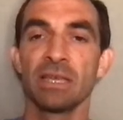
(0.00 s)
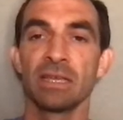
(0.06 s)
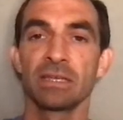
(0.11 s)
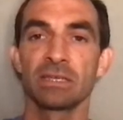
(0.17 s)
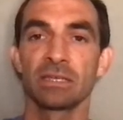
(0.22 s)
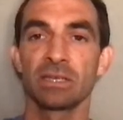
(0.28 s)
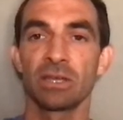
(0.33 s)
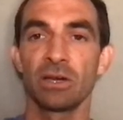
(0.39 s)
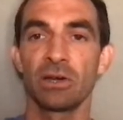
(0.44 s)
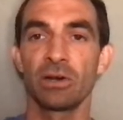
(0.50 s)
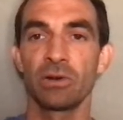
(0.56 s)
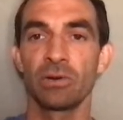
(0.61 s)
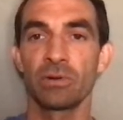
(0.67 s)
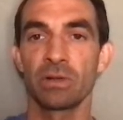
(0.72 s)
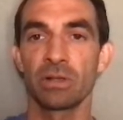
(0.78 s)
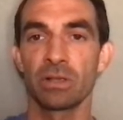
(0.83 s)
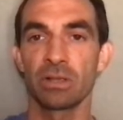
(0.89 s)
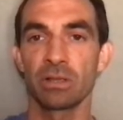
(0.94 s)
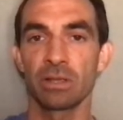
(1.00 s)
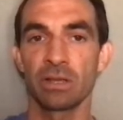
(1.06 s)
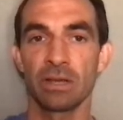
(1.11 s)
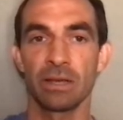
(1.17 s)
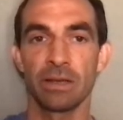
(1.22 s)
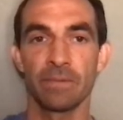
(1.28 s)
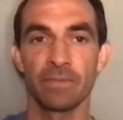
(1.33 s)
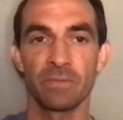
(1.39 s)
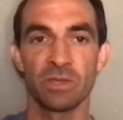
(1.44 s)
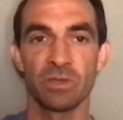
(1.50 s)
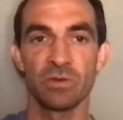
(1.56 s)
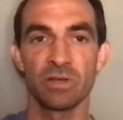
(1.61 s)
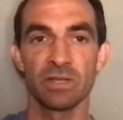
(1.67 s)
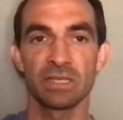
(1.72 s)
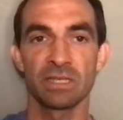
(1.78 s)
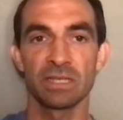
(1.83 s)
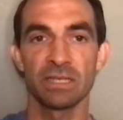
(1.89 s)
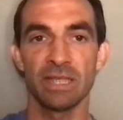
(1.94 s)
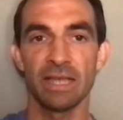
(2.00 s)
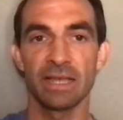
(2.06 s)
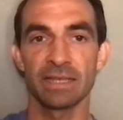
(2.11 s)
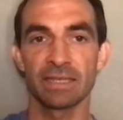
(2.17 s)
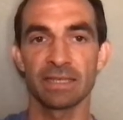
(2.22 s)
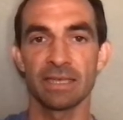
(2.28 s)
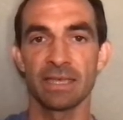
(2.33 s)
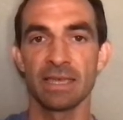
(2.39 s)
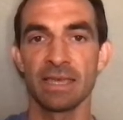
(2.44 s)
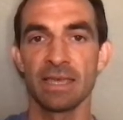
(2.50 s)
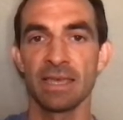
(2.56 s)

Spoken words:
So you could select